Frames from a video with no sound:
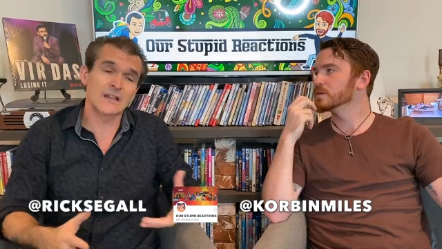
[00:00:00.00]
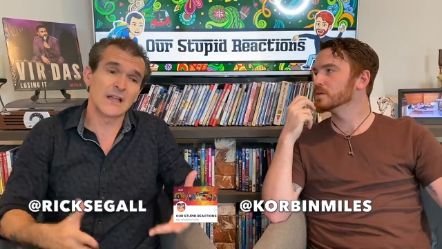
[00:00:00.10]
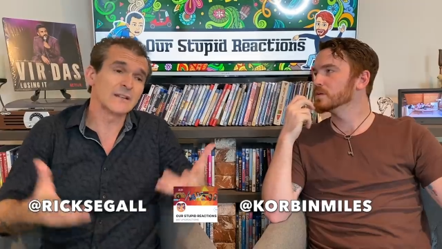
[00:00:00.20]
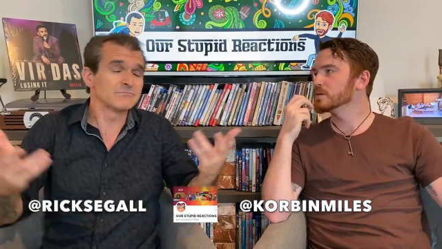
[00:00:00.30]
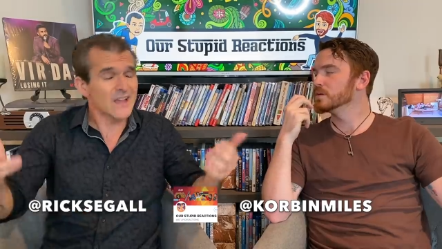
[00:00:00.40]
Speaker 1: of
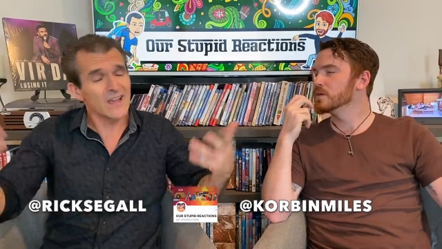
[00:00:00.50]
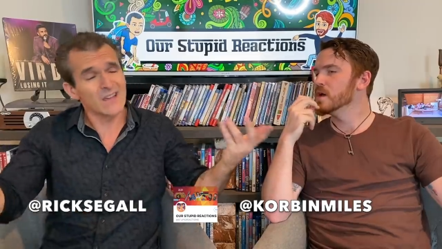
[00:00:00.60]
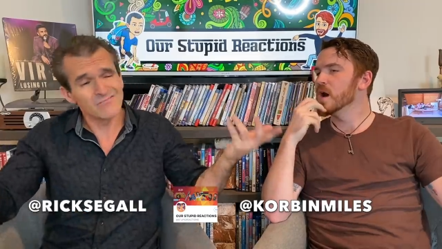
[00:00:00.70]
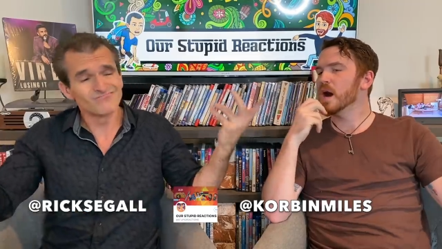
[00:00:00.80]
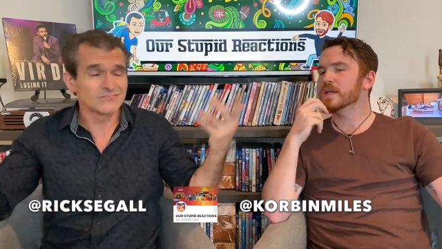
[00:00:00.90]
like, eh.
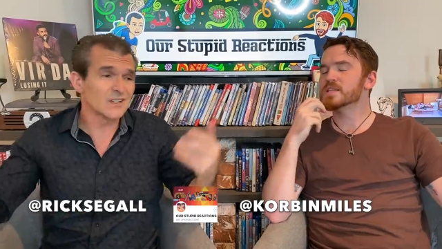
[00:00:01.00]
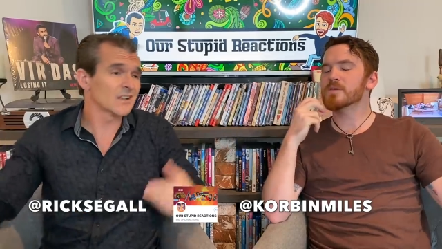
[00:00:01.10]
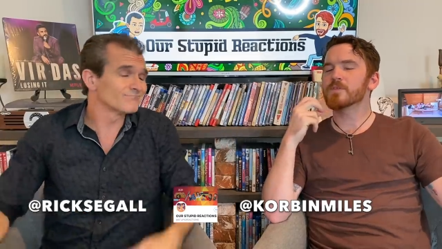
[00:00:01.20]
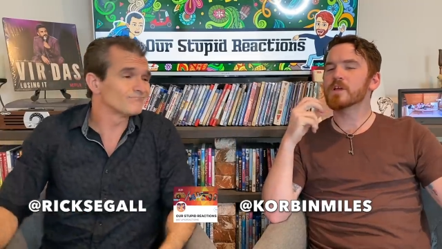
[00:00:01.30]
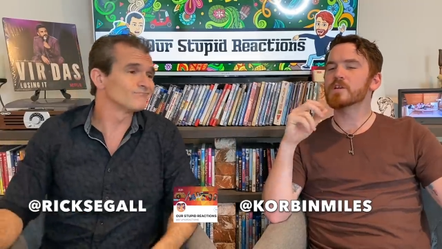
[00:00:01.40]
I
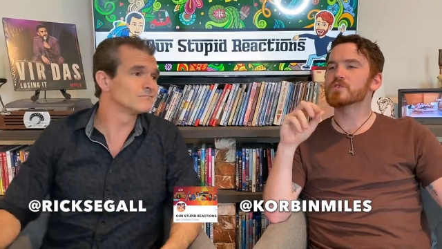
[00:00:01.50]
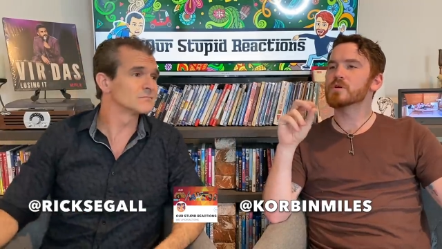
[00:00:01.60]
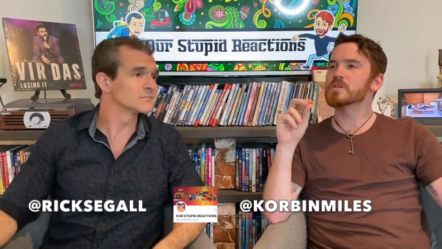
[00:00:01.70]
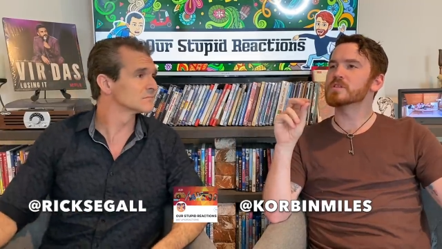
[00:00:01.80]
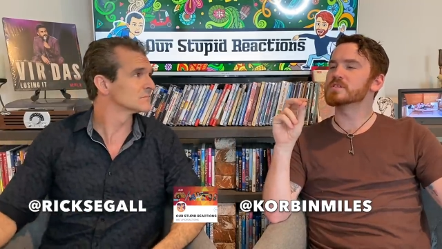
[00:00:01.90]
definitely enjoyed
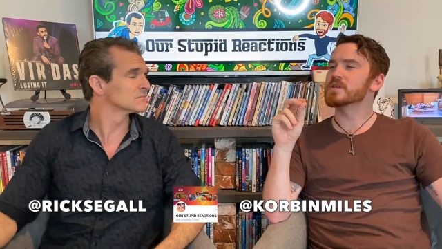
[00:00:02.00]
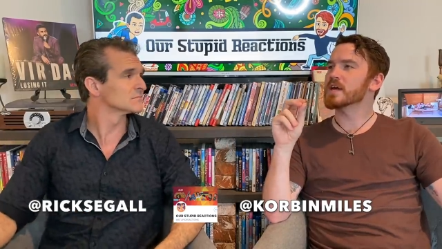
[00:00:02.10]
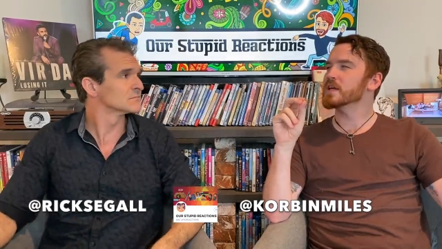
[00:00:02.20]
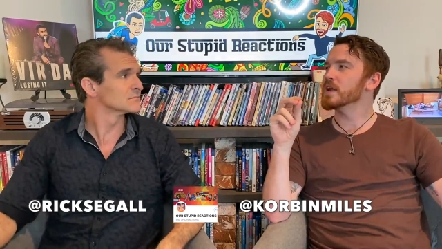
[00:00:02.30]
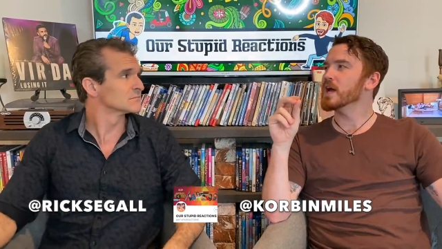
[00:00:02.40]
the
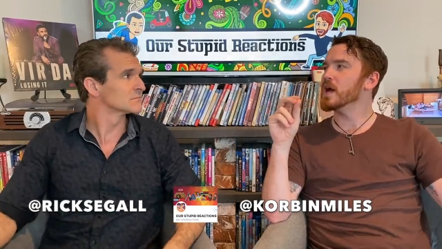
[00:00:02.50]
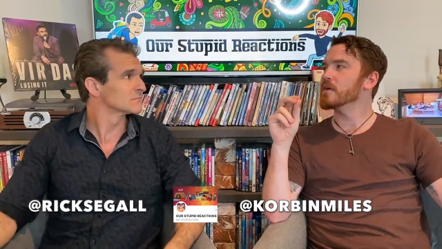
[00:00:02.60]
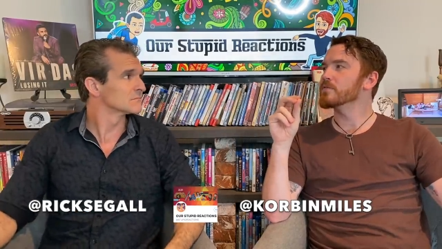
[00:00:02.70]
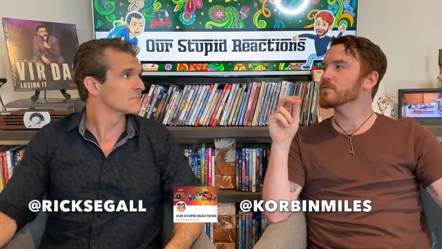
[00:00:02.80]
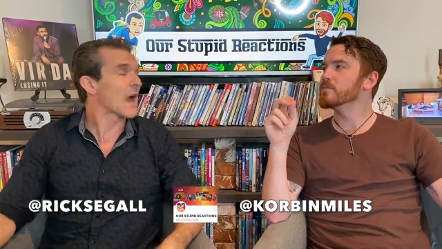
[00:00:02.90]
second half.
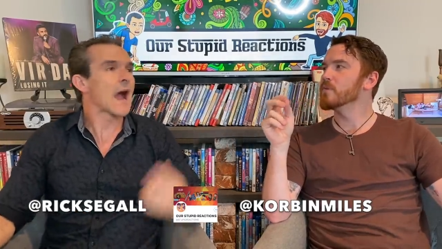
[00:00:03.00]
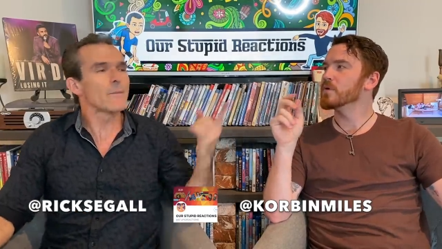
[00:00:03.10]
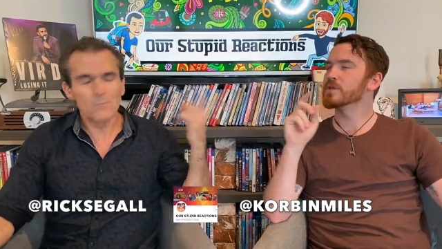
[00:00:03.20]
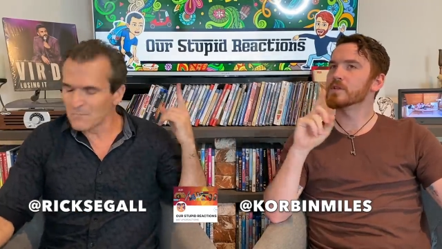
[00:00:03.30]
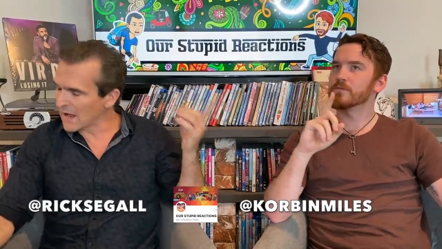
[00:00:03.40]
I
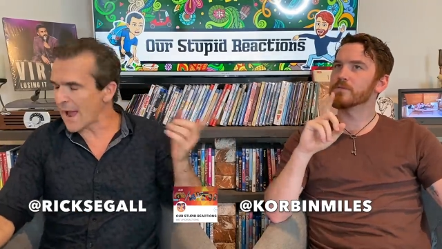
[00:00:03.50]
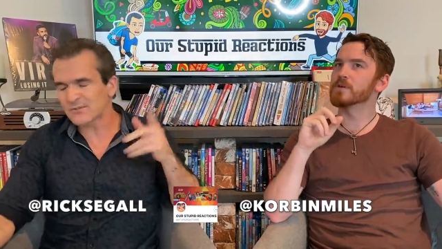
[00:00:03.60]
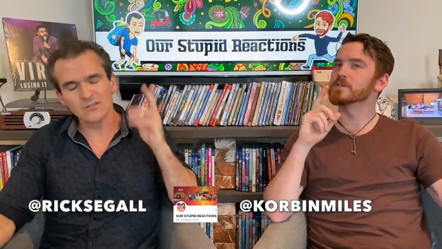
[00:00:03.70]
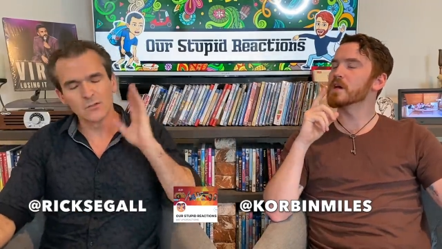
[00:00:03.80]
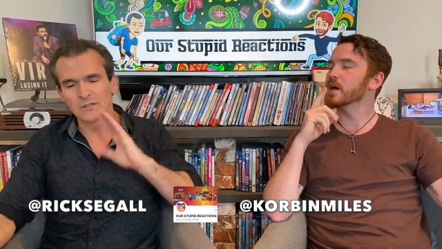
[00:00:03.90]

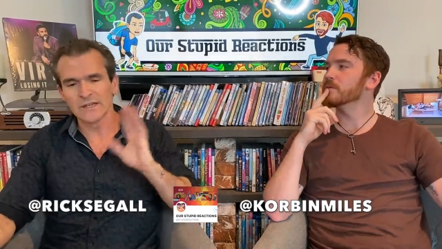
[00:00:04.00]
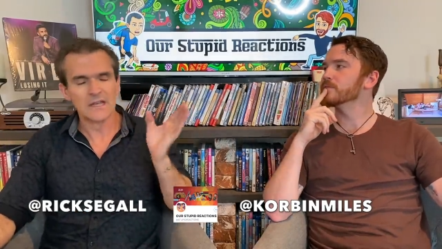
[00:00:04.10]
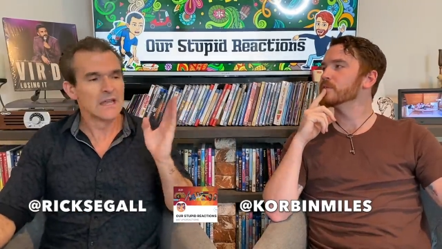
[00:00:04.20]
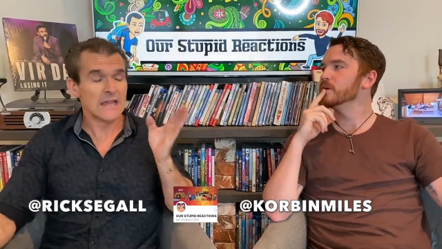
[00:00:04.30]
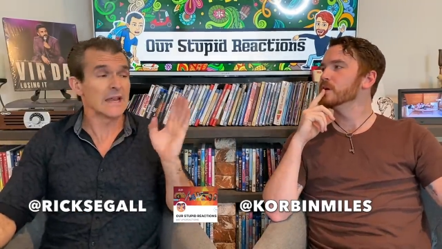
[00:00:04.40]
absolutely.
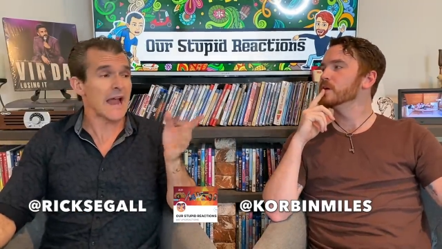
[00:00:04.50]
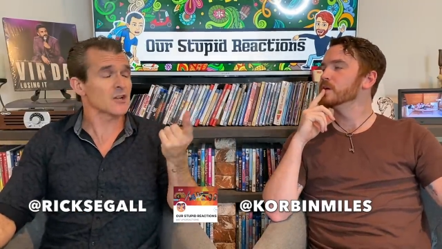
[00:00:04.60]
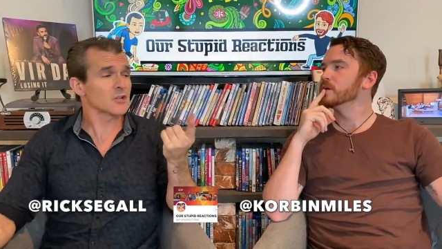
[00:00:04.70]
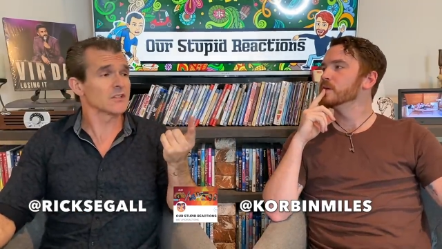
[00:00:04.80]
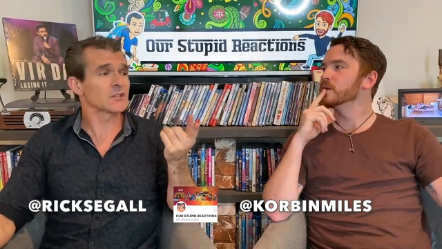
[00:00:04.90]
It
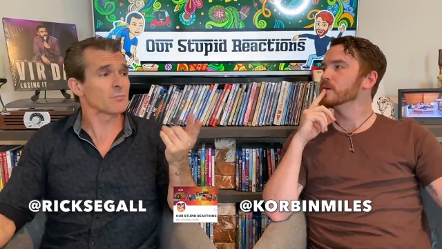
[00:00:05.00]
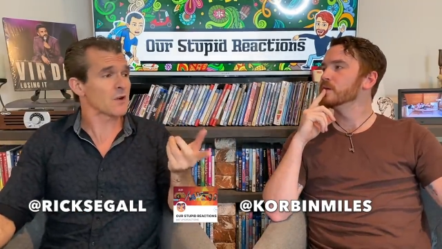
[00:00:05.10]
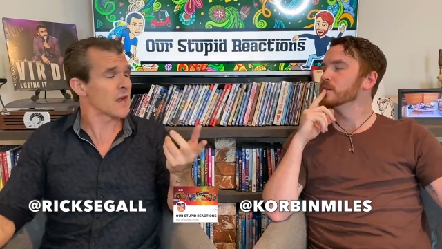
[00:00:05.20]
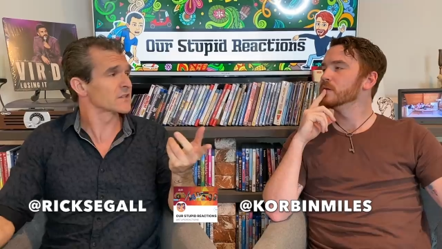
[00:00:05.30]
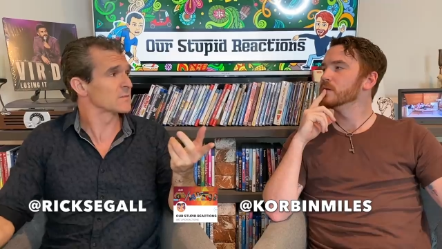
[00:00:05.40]
actually
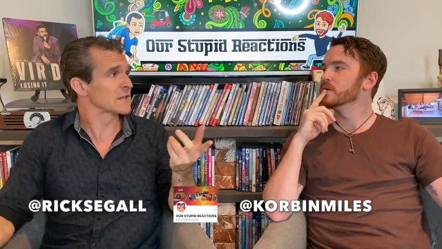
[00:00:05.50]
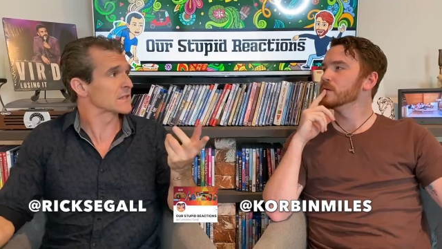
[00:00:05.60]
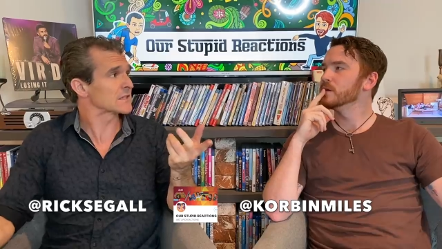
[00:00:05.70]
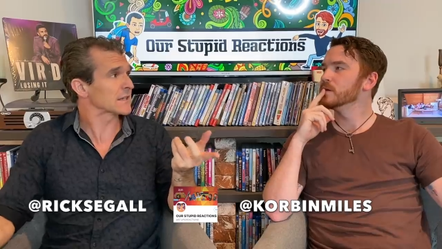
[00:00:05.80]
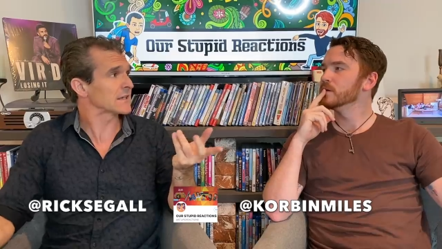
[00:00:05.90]
surprised me. The
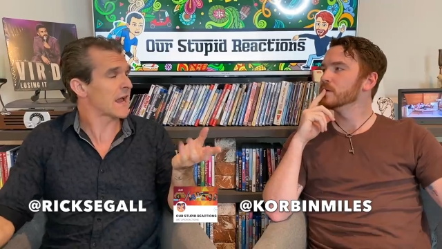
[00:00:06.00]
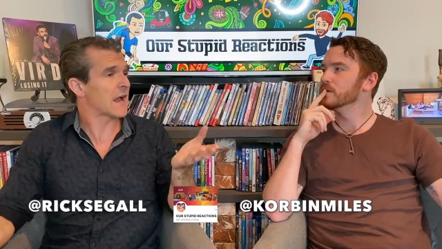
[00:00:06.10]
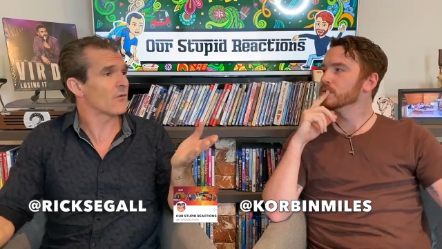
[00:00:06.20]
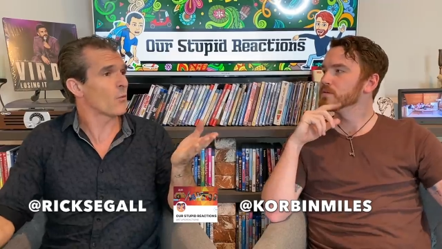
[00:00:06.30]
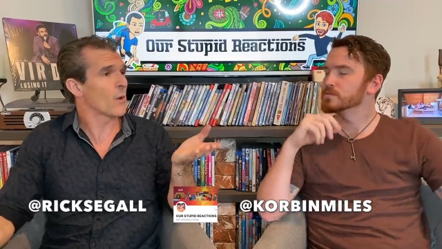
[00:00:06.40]
second
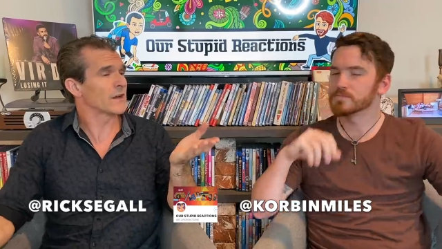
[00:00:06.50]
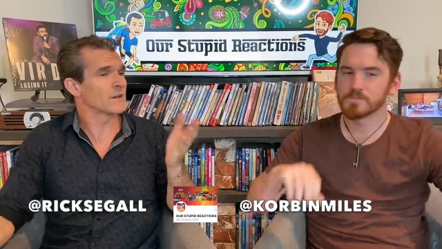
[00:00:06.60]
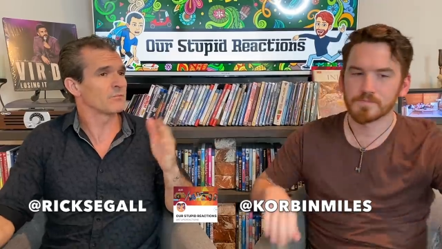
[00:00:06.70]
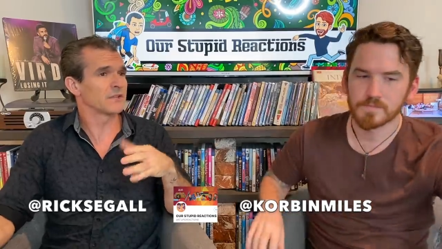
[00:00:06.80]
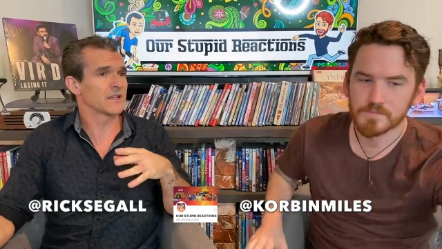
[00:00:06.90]
half went into
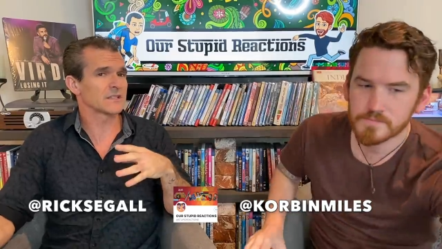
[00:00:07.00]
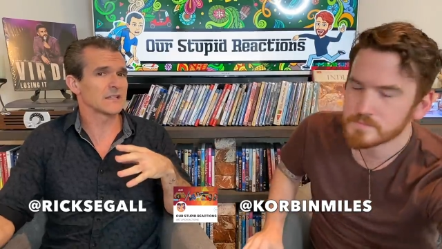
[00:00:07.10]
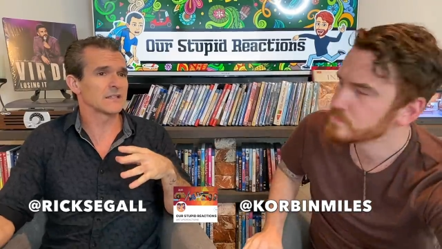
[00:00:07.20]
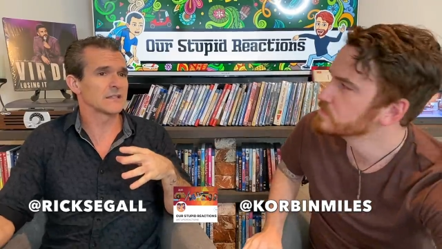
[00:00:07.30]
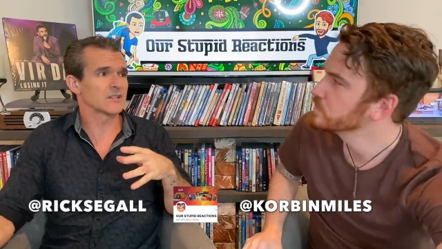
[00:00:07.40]
place I
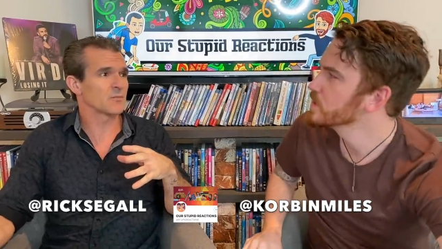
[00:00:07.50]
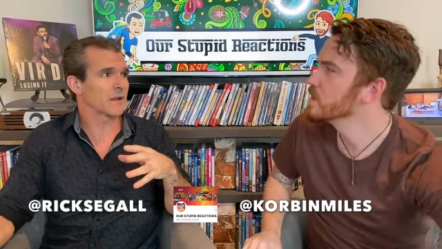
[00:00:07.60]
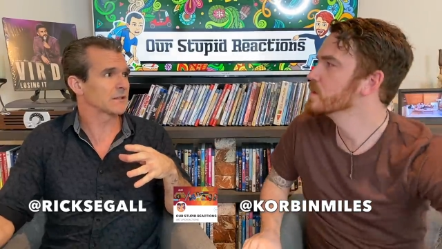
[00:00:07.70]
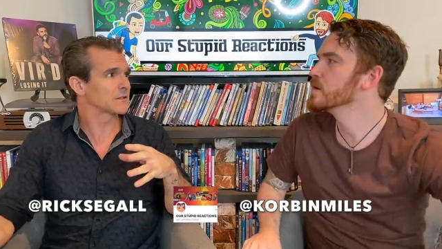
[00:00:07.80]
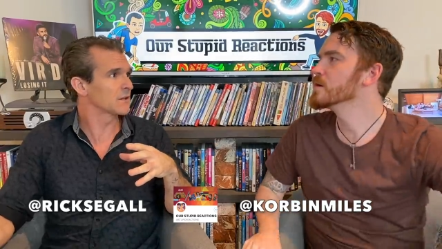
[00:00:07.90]
didn't expect
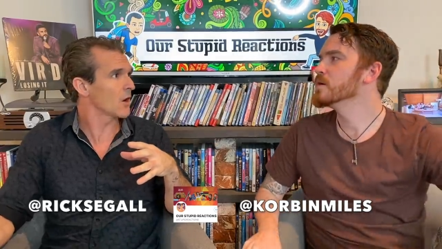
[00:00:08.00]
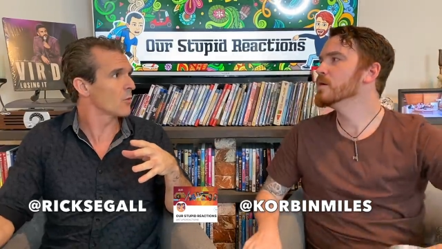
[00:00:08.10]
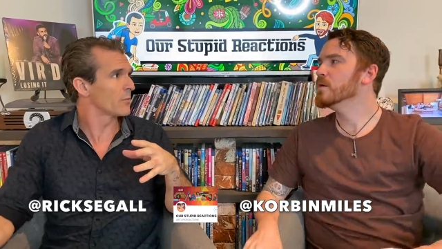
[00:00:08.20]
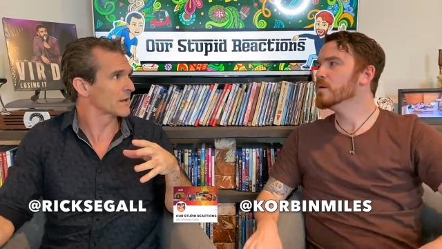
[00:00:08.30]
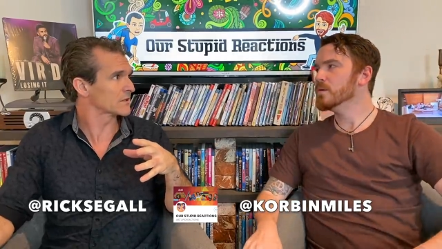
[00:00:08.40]
it to go
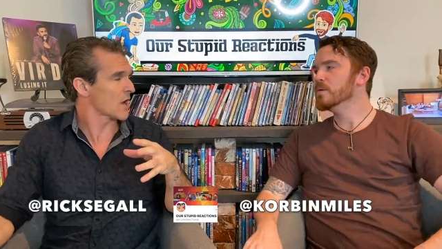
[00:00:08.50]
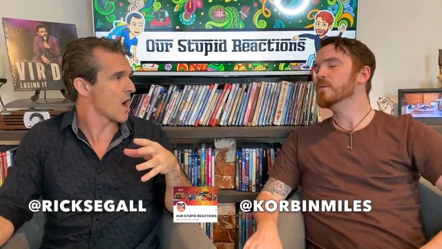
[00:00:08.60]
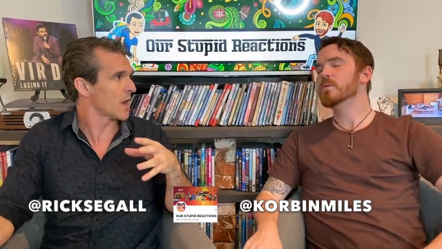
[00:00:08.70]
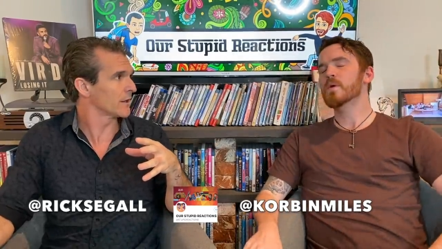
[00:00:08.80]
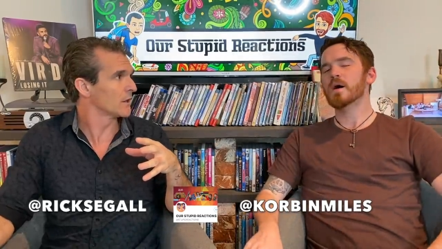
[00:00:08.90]
based
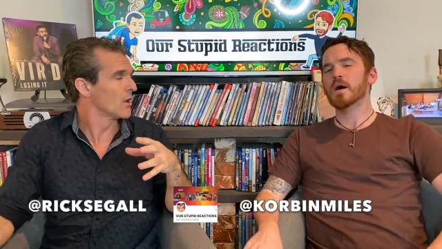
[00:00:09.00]
on